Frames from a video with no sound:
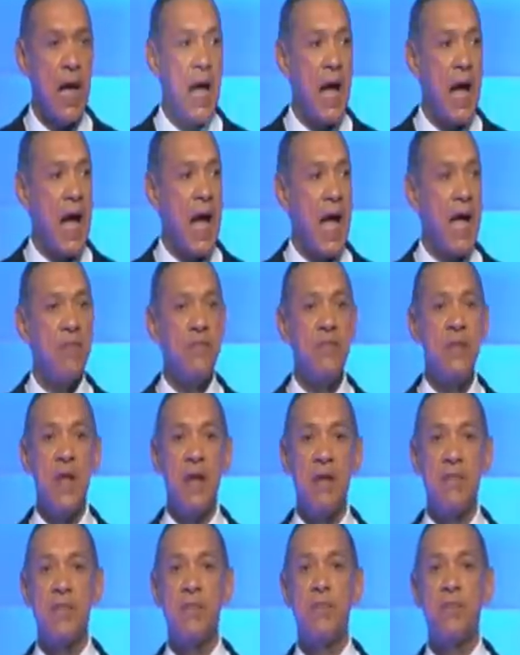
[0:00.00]
I have
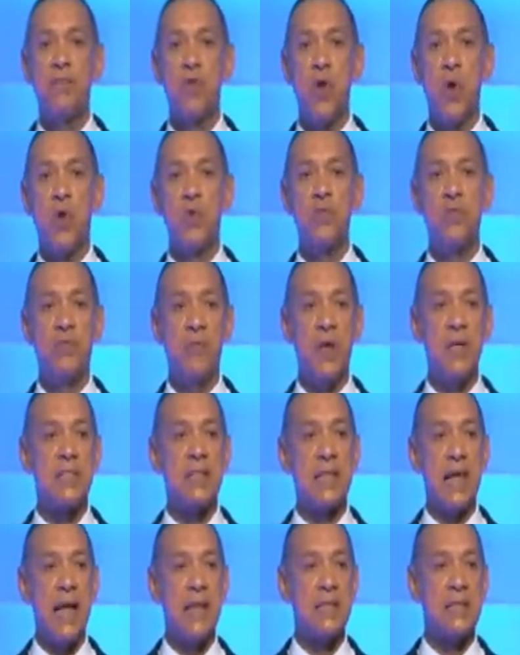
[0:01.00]
never flown
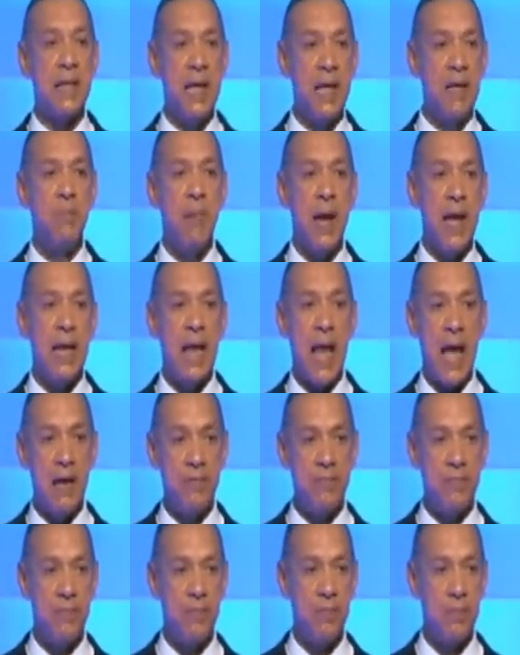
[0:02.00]
first class in my
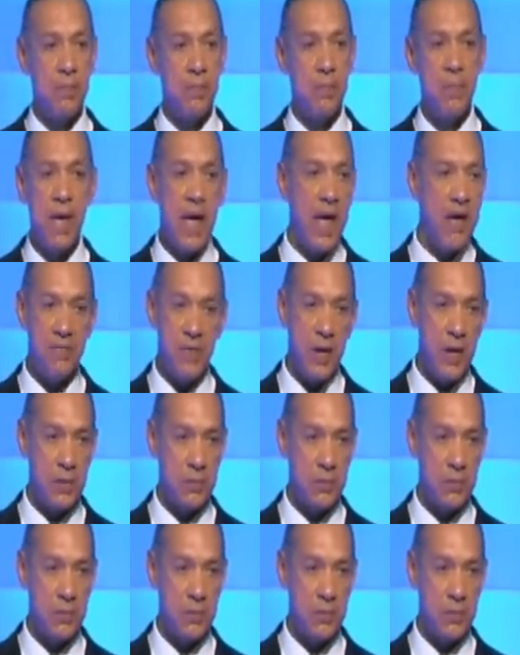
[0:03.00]
life, ever.